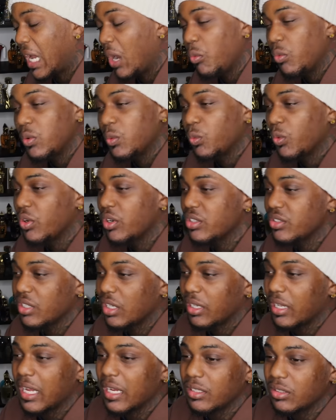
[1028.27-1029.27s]
I wouldn't wear this
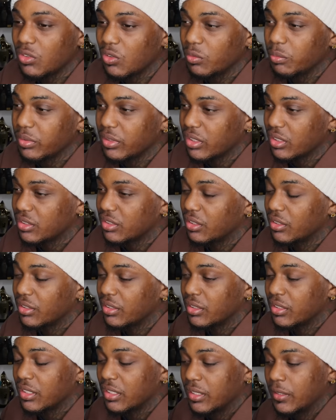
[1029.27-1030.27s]
a lot though, because the
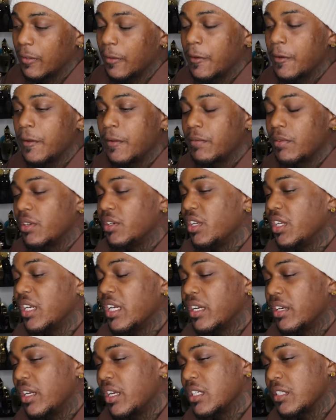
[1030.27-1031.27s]

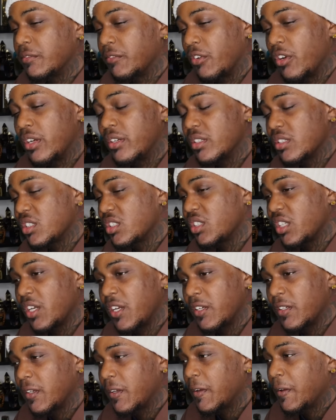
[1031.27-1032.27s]
DNA is very
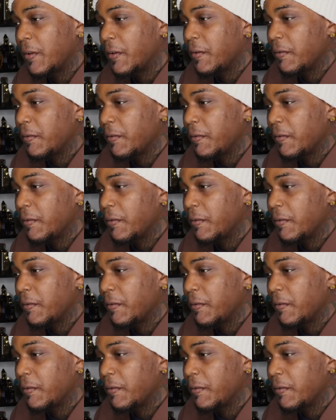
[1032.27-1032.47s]
distinct.